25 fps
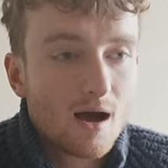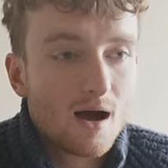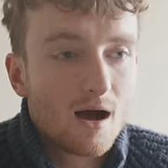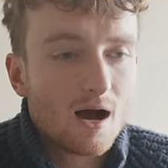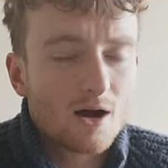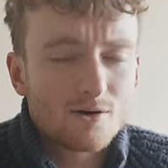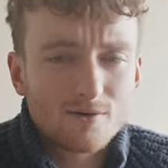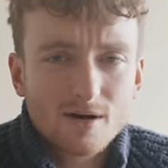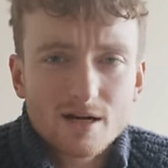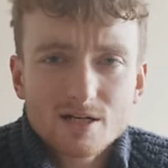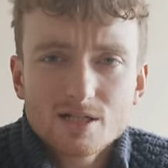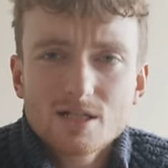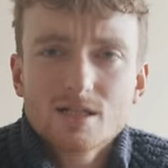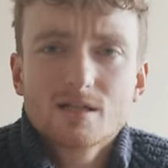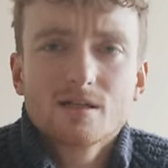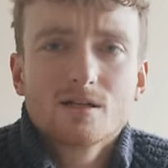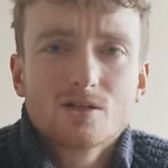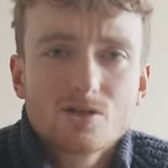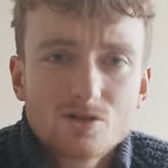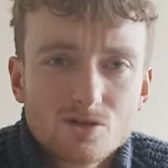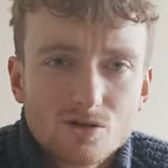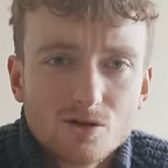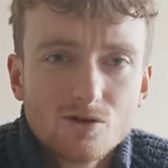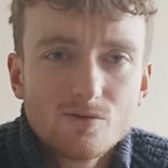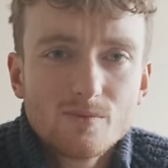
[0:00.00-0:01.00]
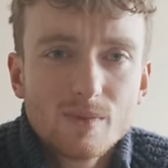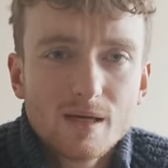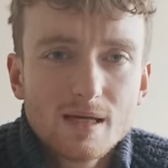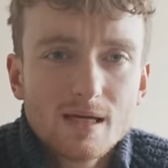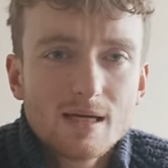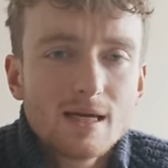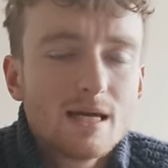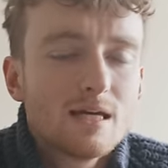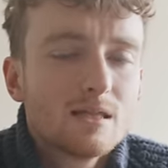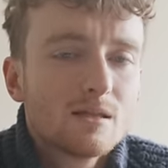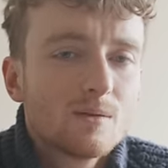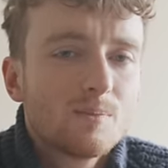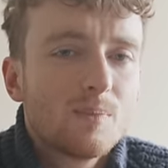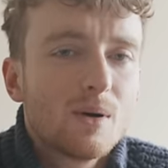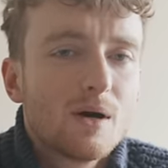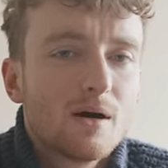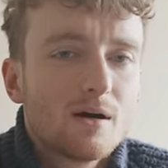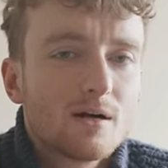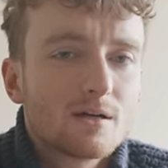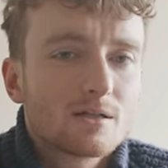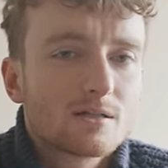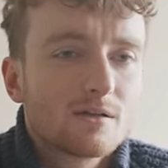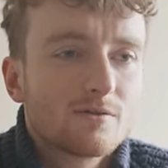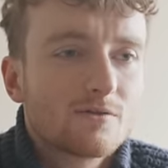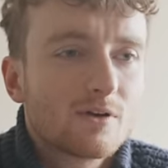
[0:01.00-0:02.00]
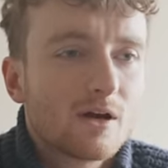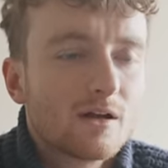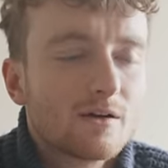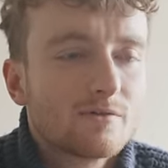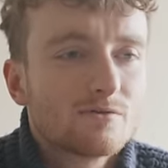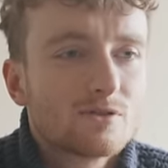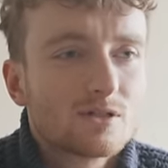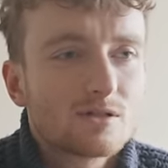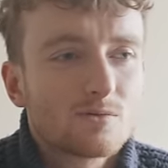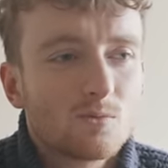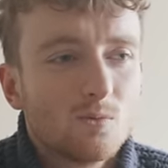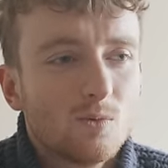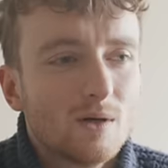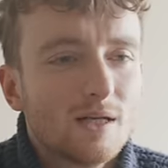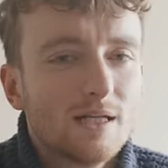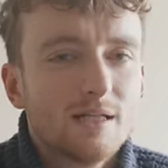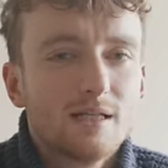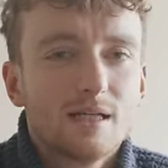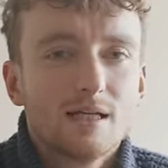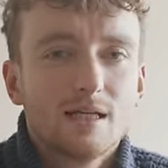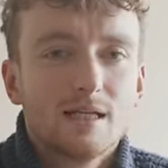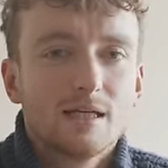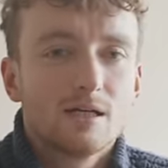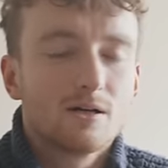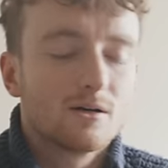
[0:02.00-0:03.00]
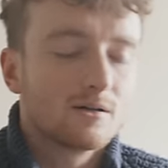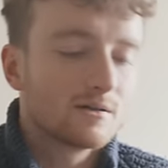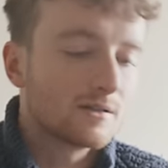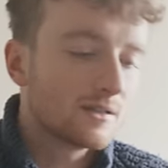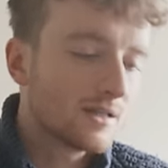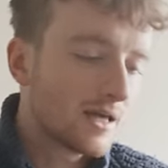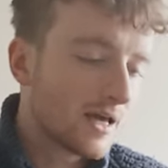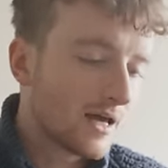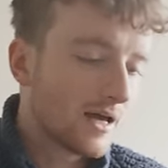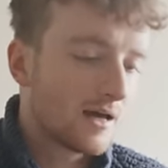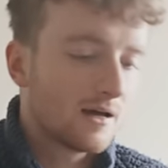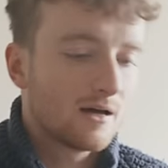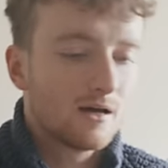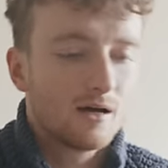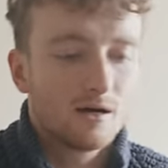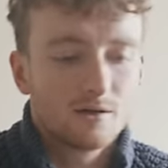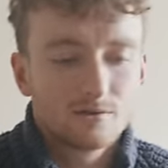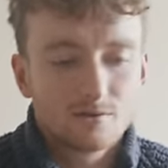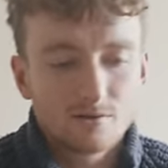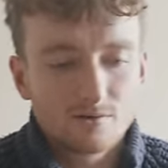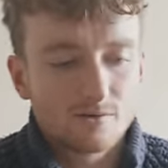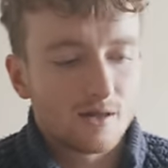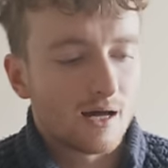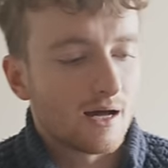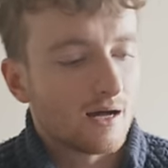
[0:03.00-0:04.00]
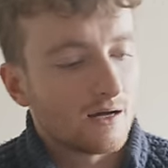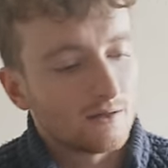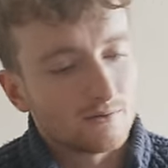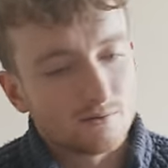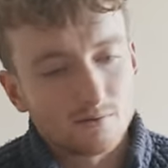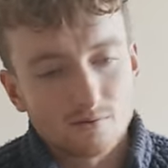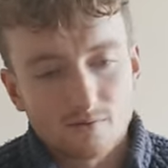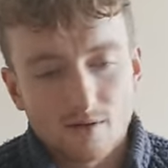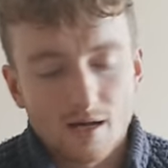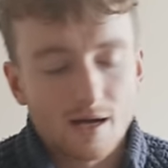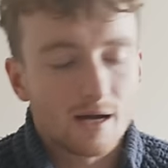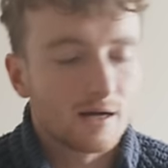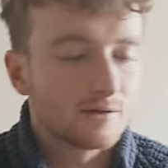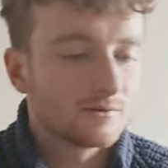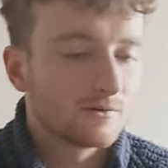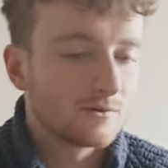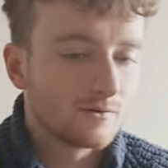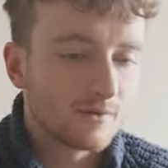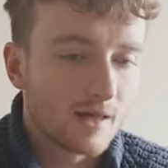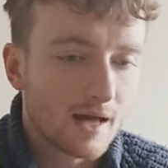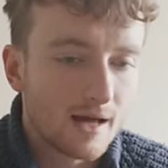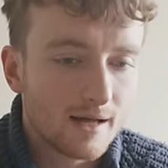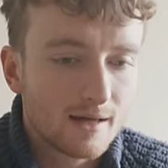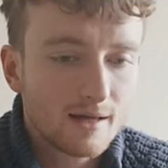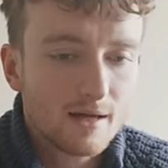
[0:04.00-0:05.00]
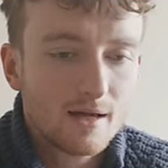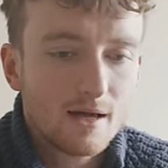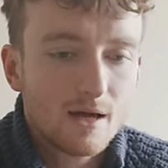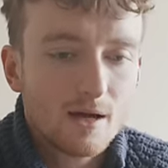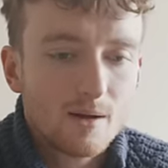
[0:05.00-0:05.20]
are actually gonna suit me. In the past, I've kind of just willy-nilly gone, yeah, I'll do that, I'll do that, I'll do that.